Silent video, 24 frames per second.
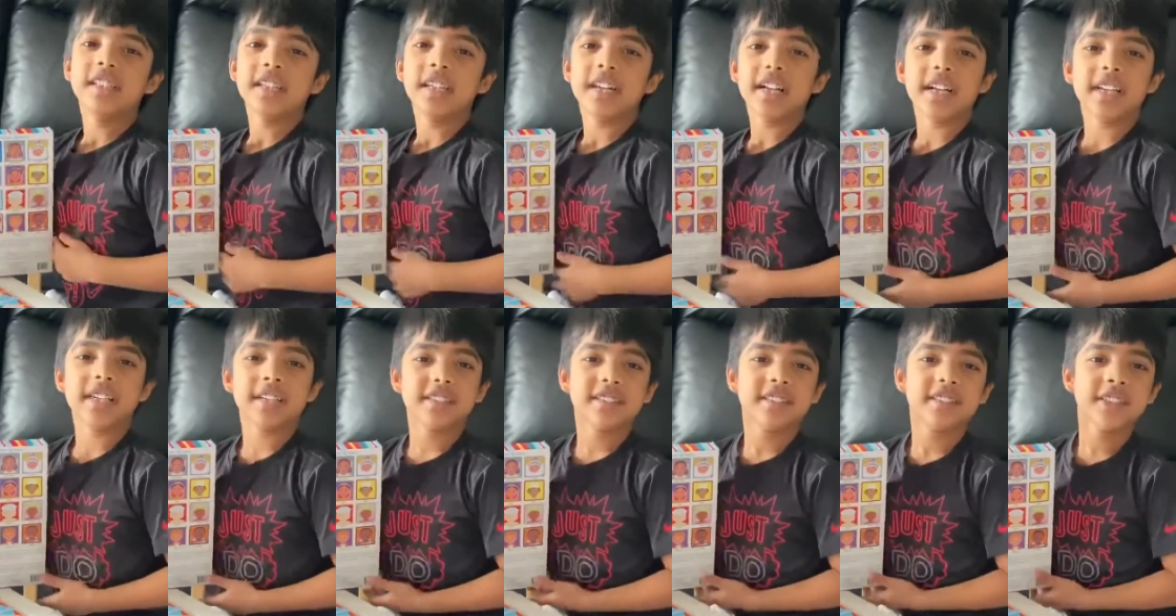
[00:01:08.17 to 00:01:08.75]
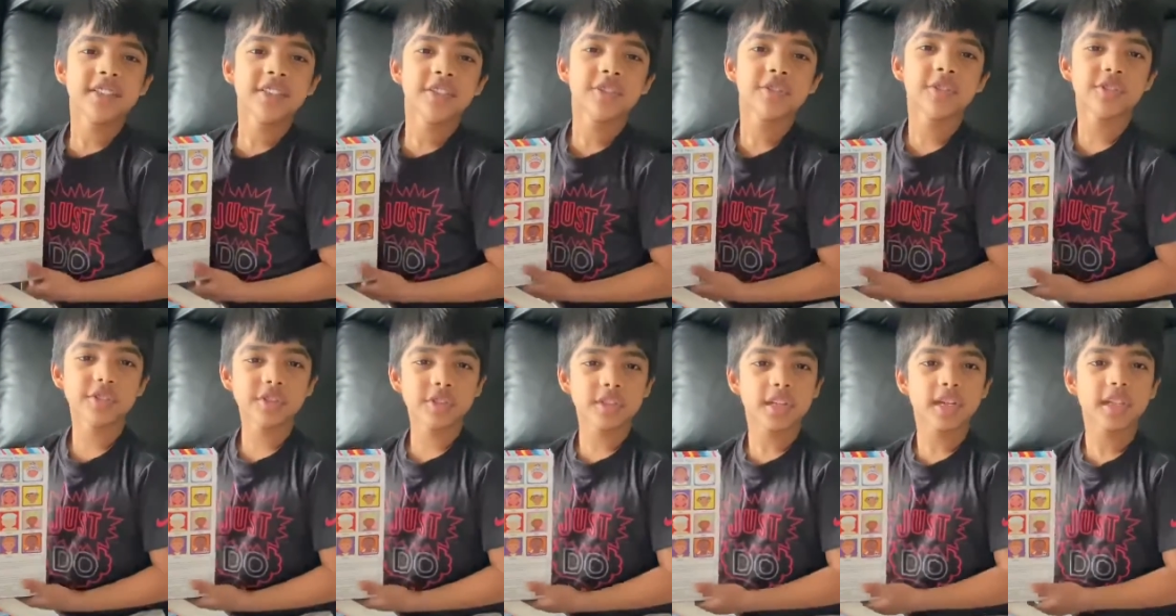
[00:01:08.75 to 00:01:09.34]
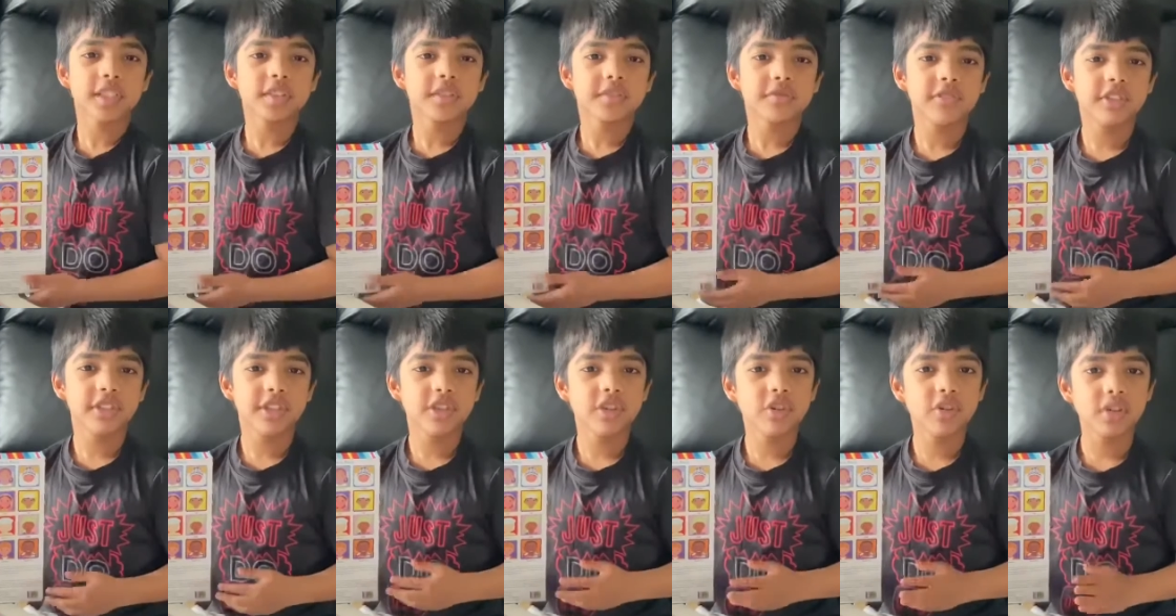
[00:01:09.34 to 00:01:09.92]
And see you in the next
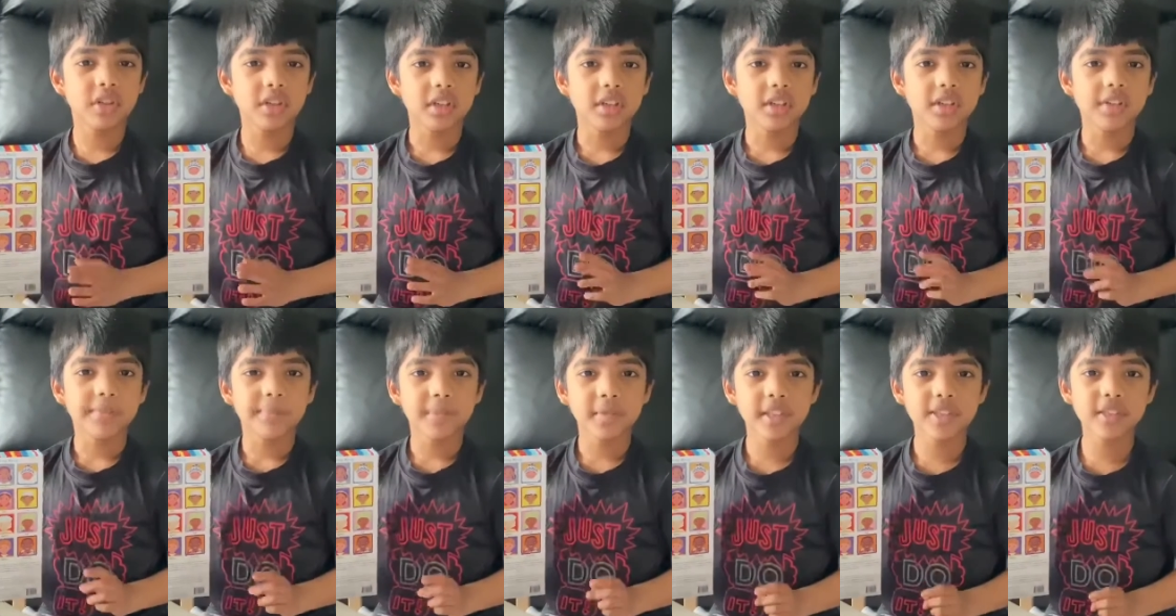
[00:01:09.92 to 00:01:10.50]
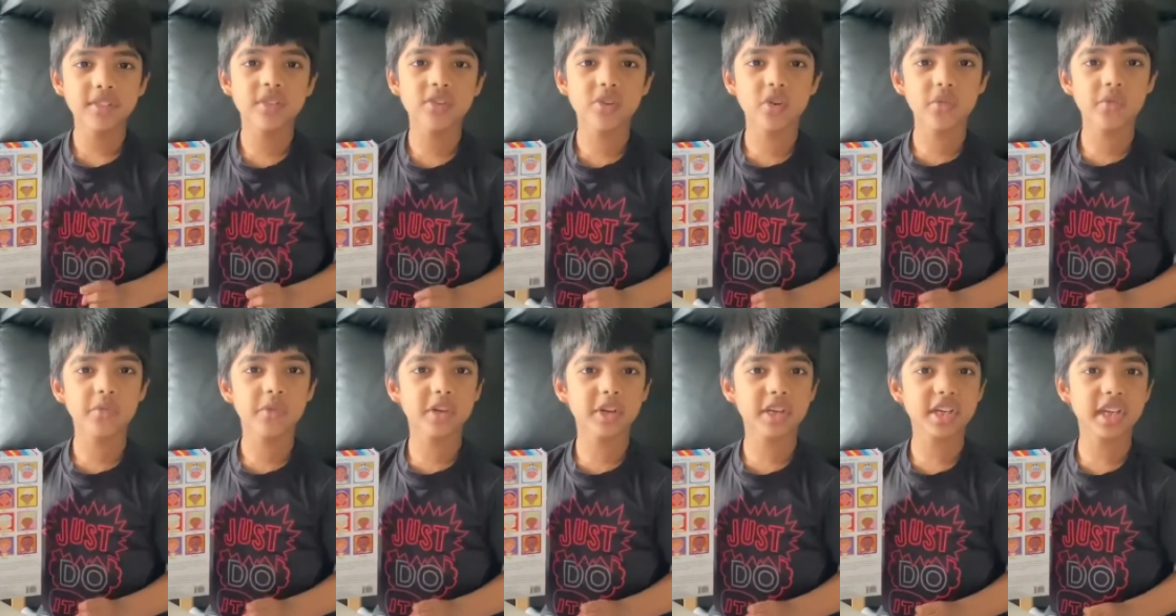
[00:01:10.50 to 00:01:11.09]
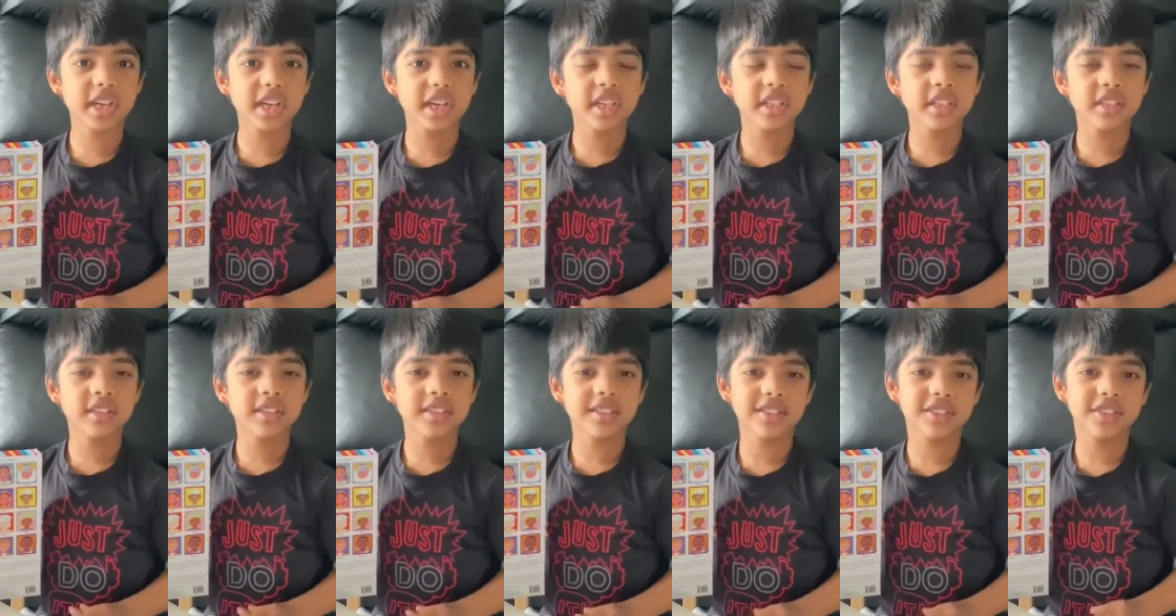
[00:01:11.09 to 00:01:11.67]
video. And please don't forget
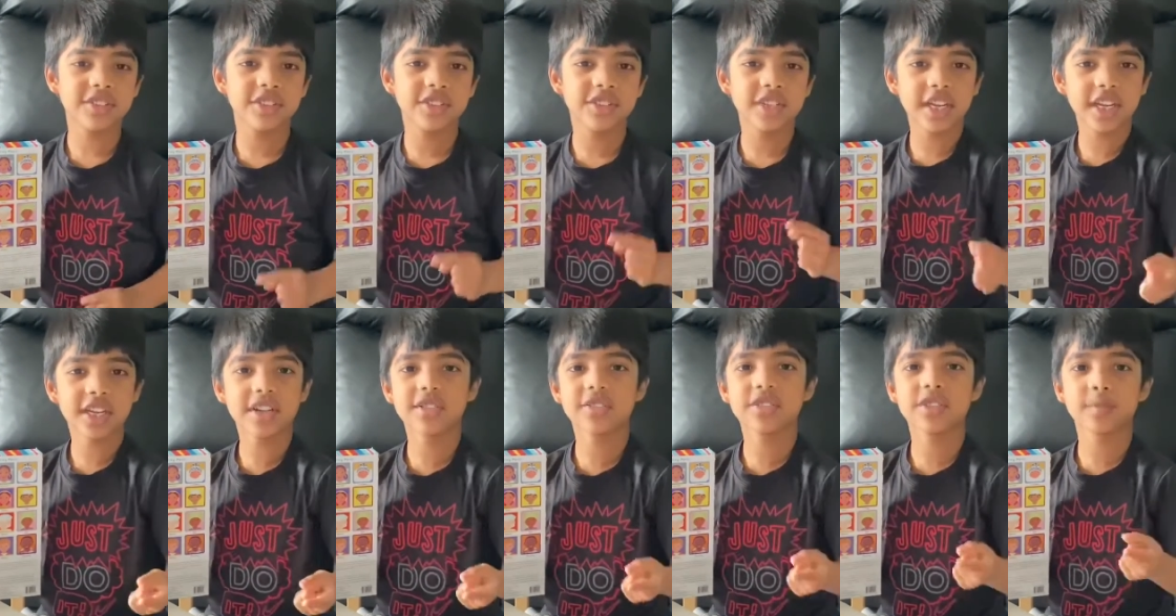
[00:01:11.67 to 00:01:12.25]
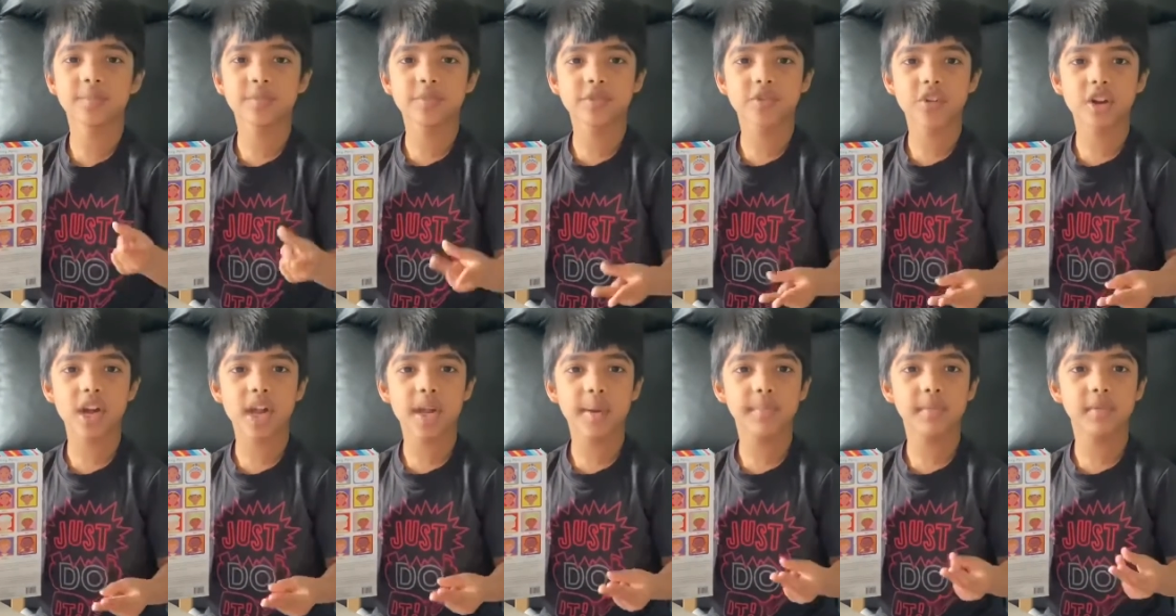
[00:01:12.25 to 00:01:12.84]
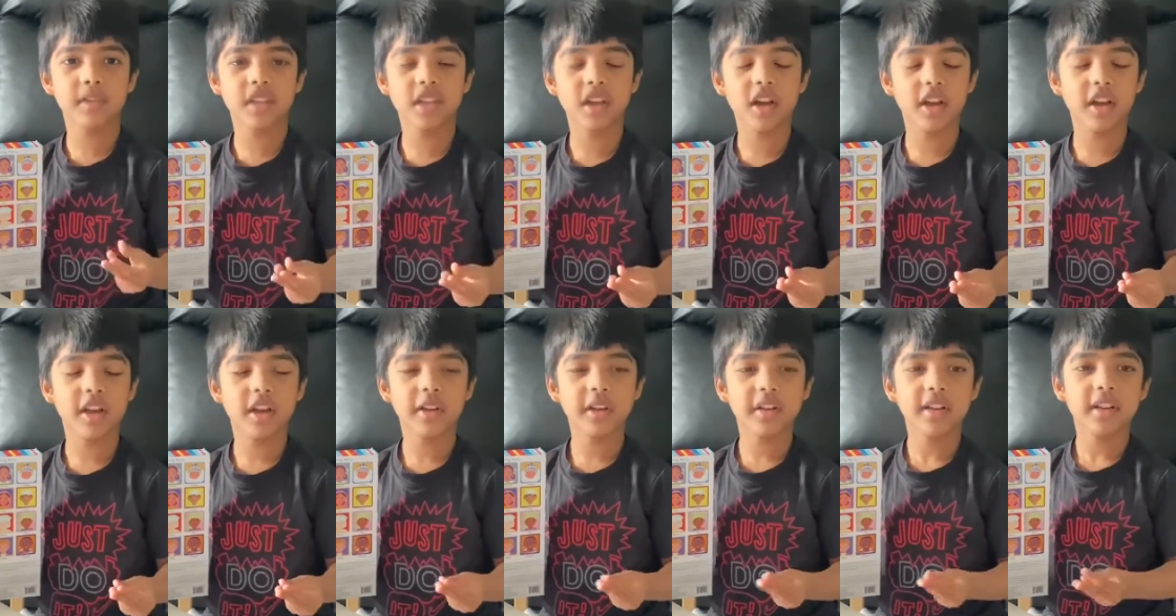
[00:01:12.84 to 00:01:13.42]
to share, subscribe, and like.
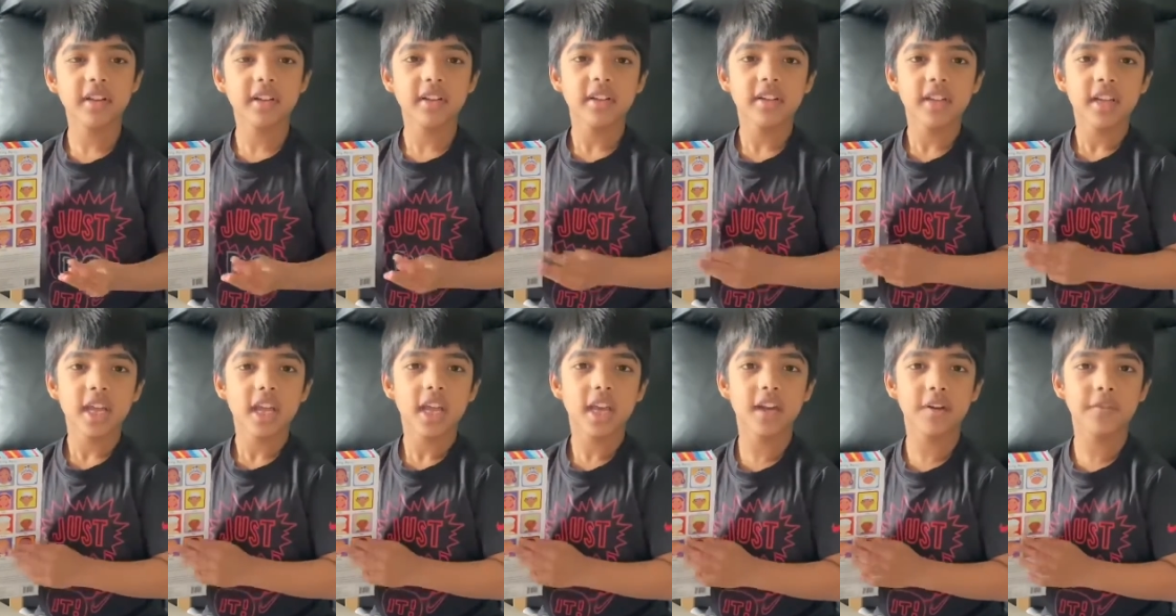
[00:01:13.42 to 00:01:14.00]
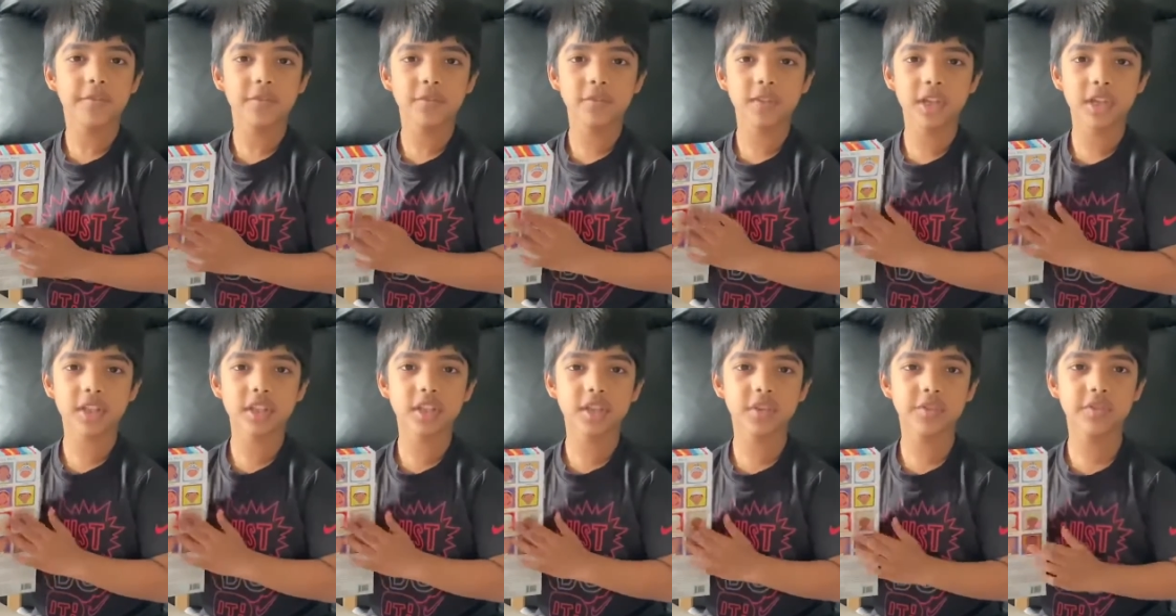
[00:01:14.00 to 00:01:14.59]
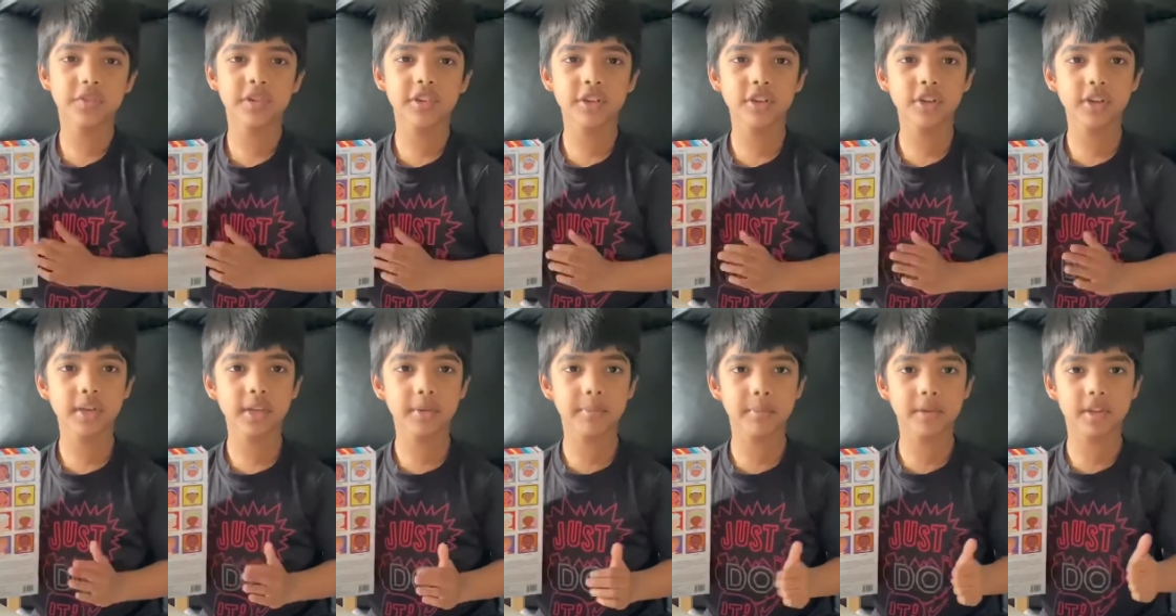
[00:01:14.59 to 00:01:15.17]
And if you like this video,
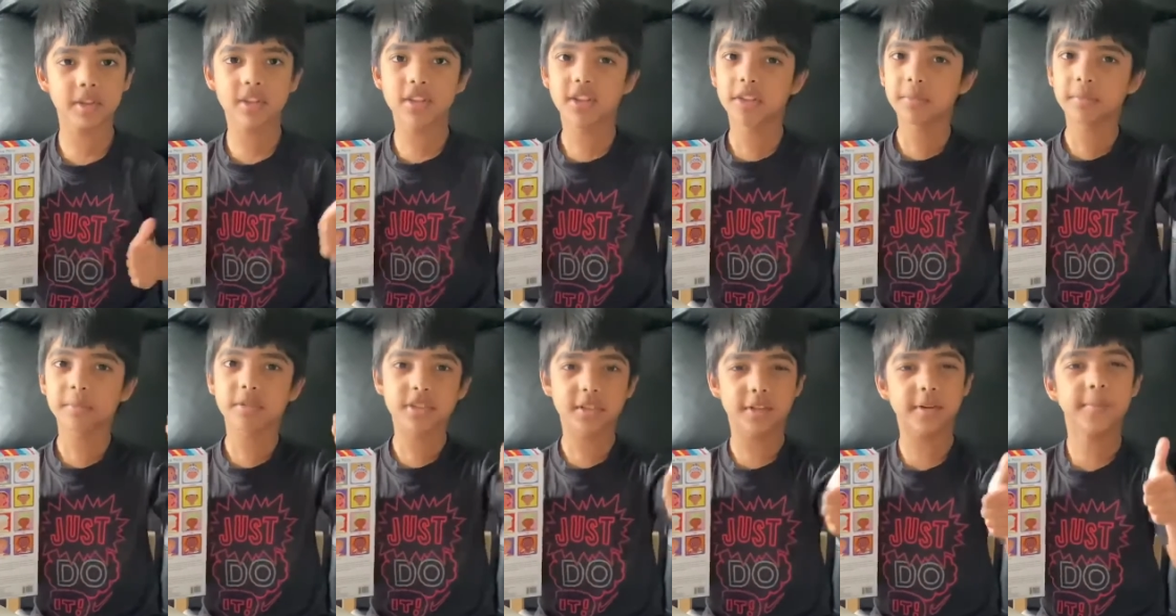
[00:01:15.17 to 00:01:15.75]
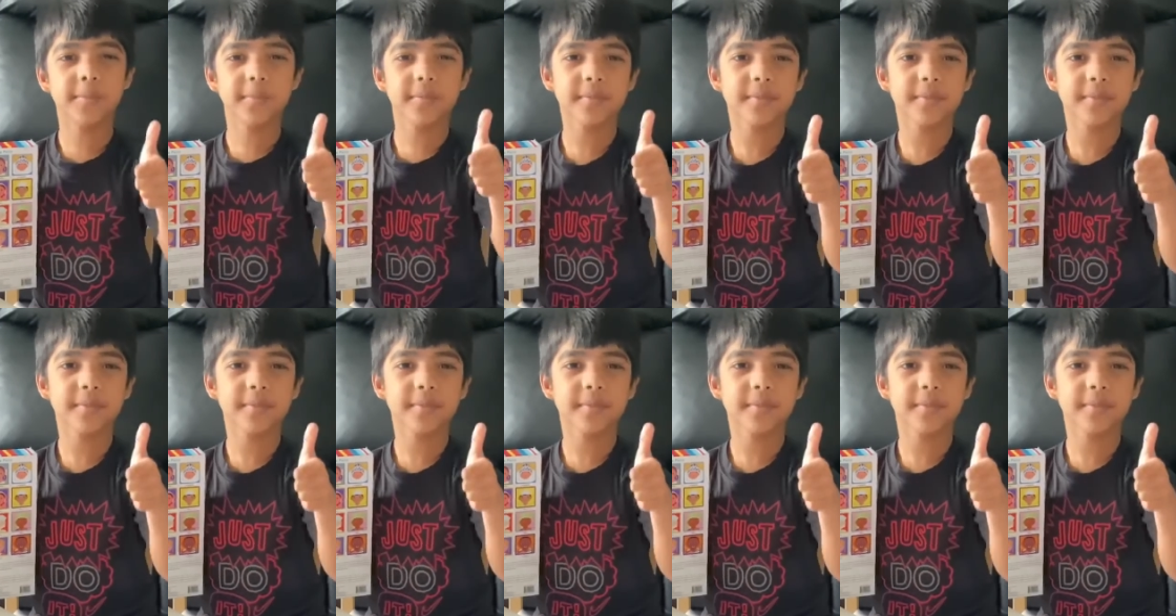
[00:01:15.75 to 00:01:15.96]
give me a thumbs up.